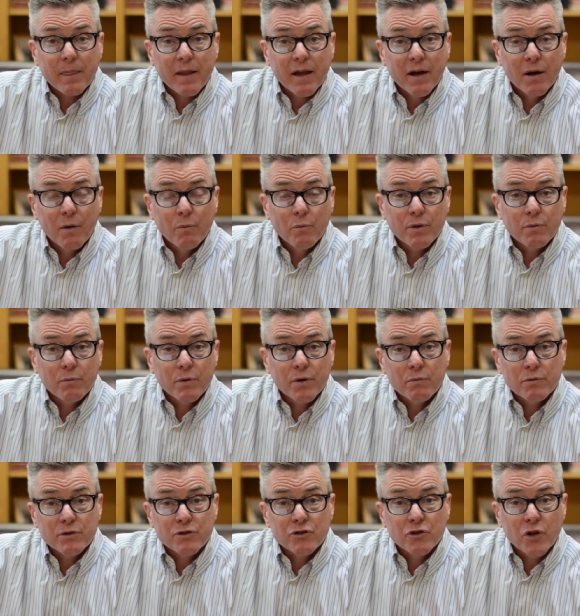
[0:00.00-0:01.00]
Uh, we,
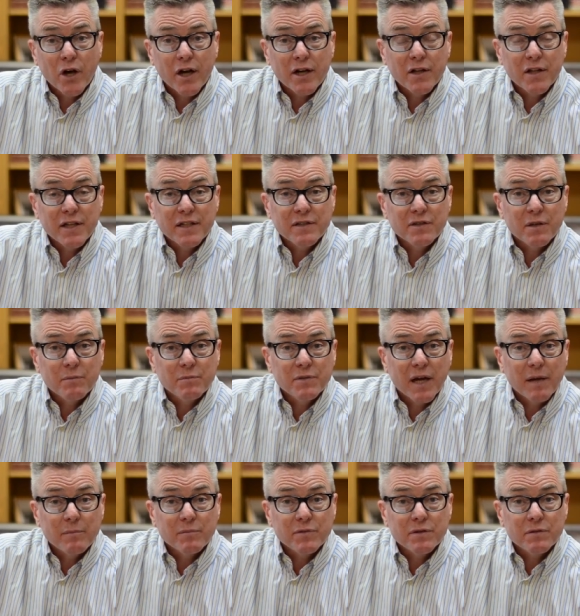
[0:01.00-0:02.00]
we're struggling
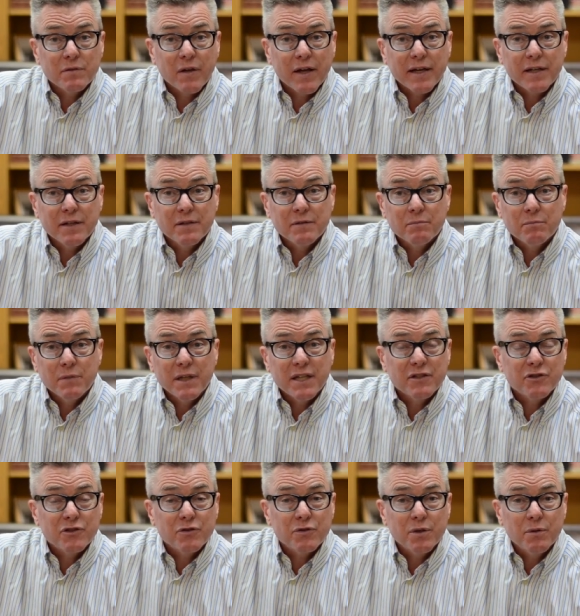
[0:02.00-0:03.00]
sometimes, like in
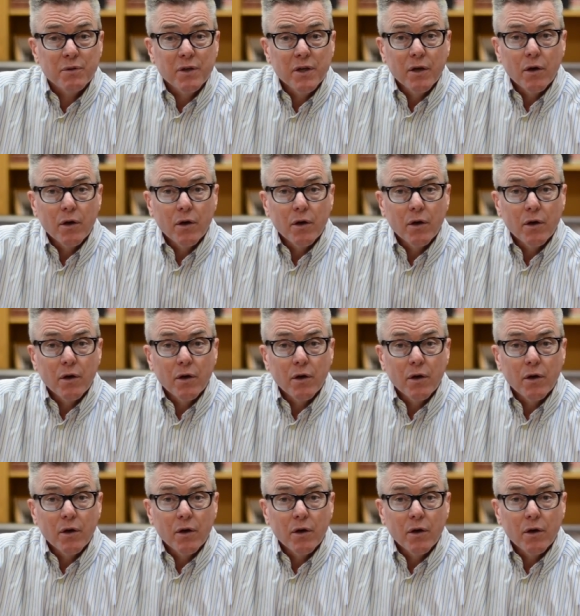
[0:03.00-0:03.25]
ministry,